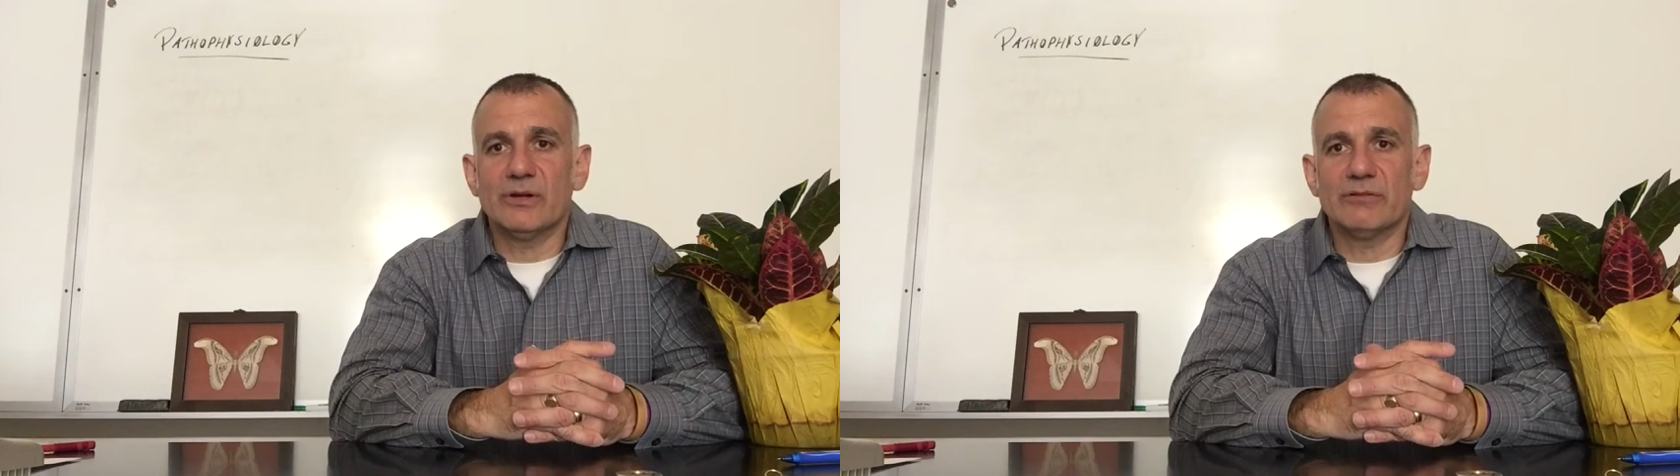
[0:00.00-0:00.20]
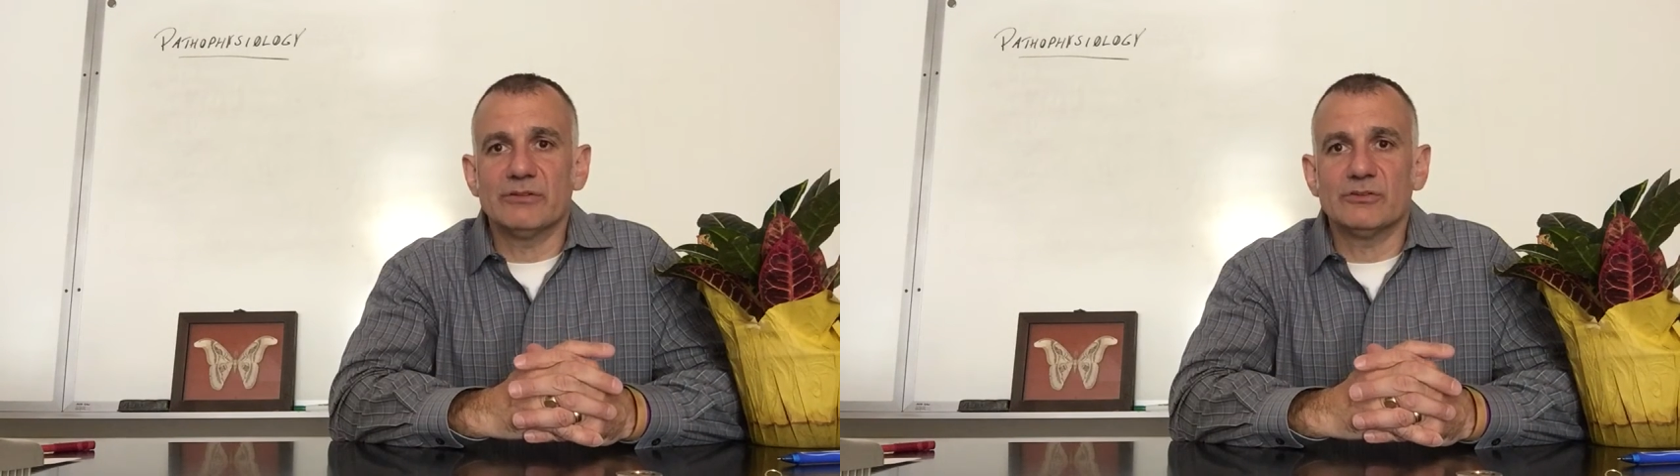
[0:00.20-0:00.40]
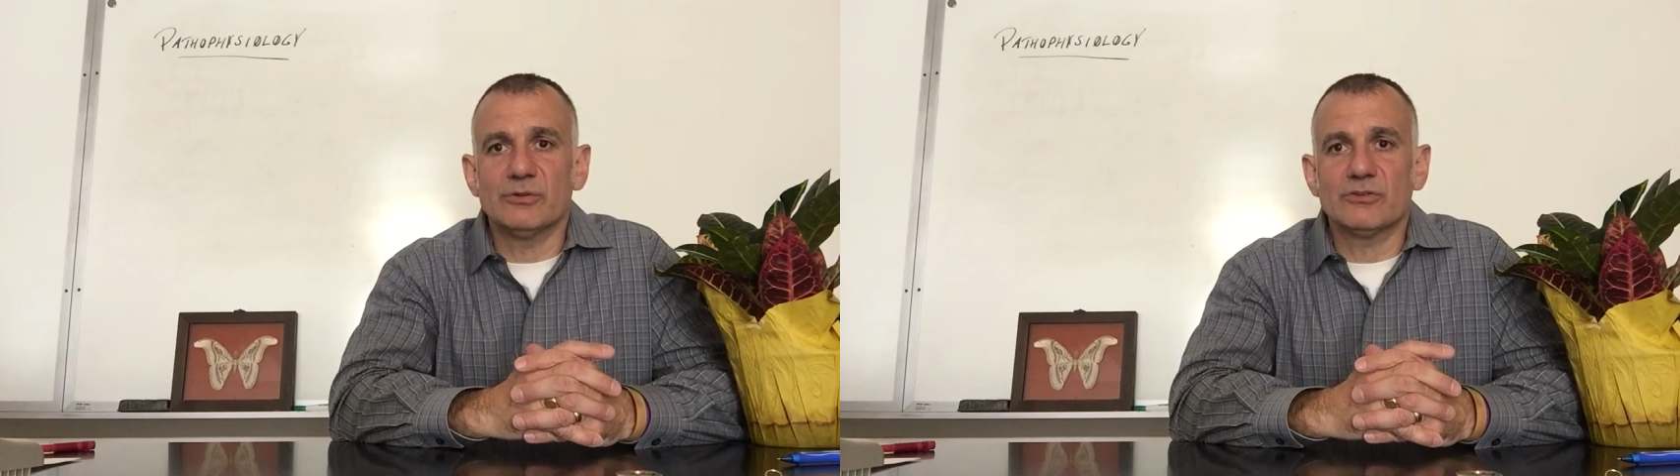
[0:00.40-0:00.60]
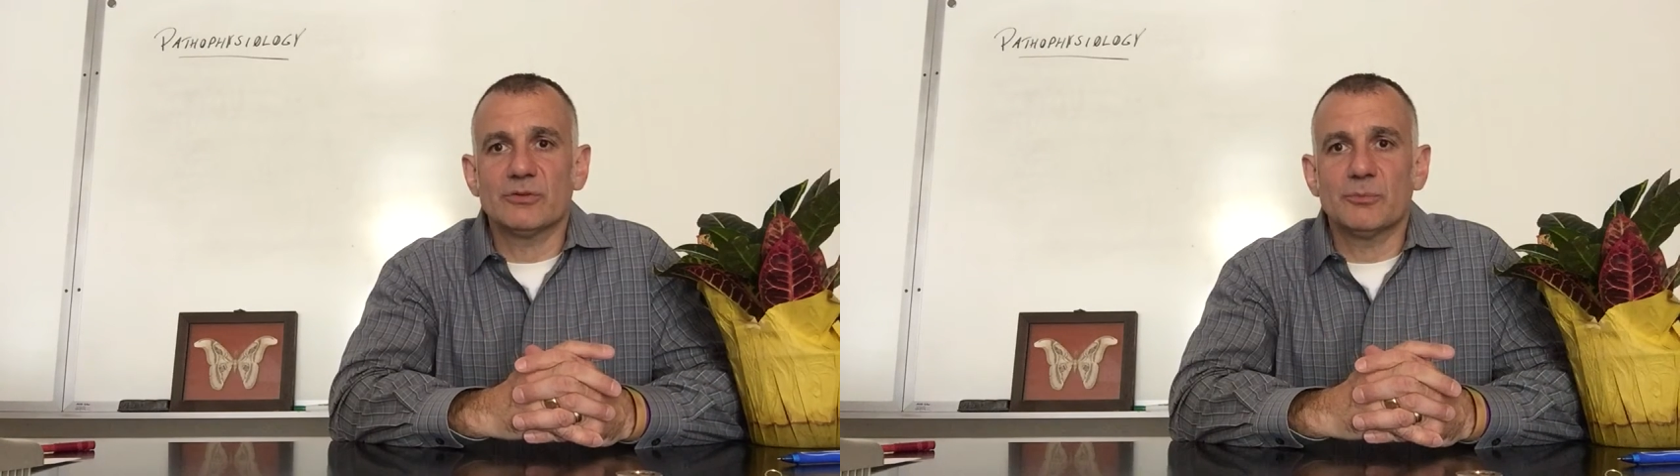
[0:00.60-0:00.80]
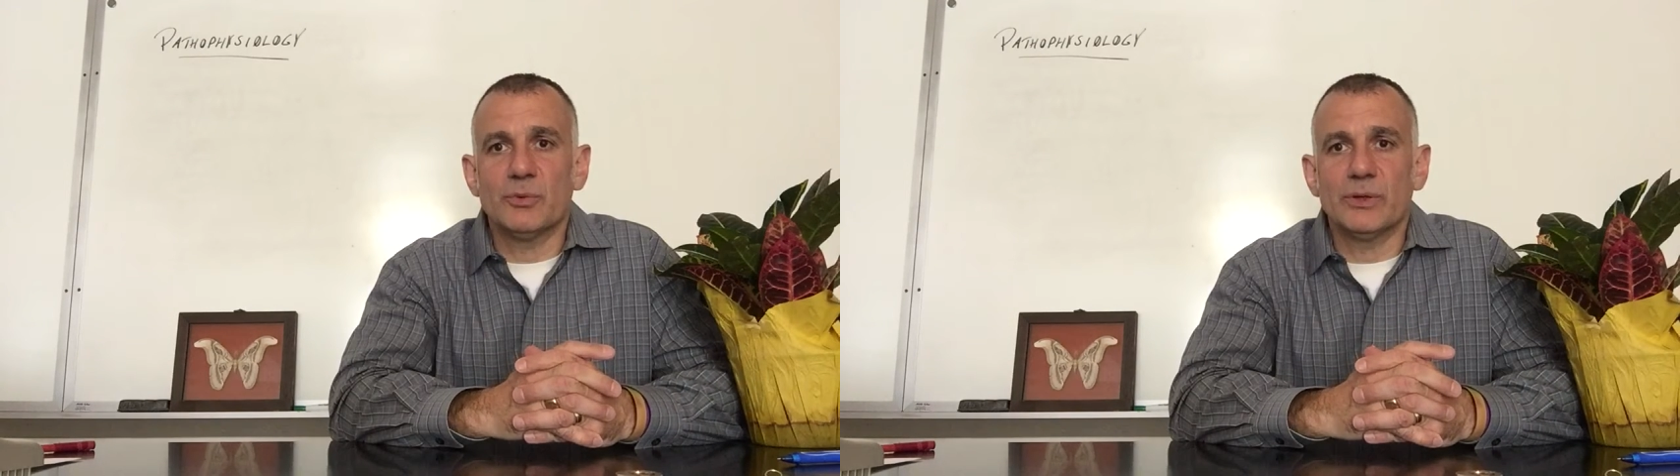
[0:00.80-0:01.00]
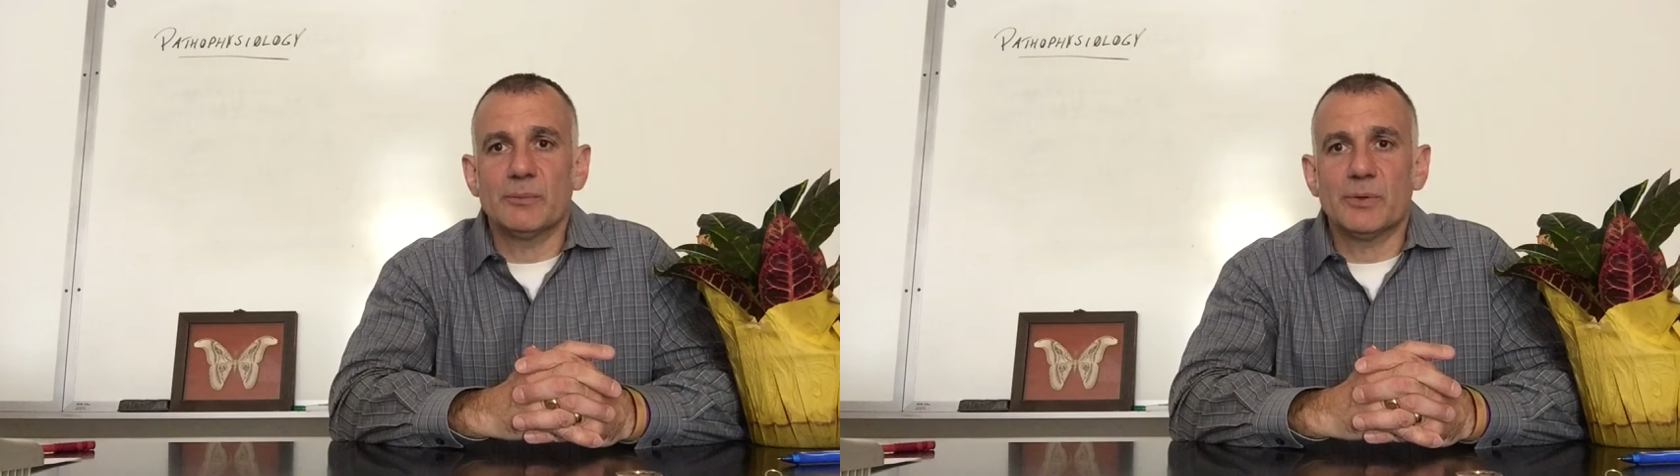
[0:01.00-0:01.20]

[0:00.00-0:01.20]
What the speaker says: I'll have it due at some point,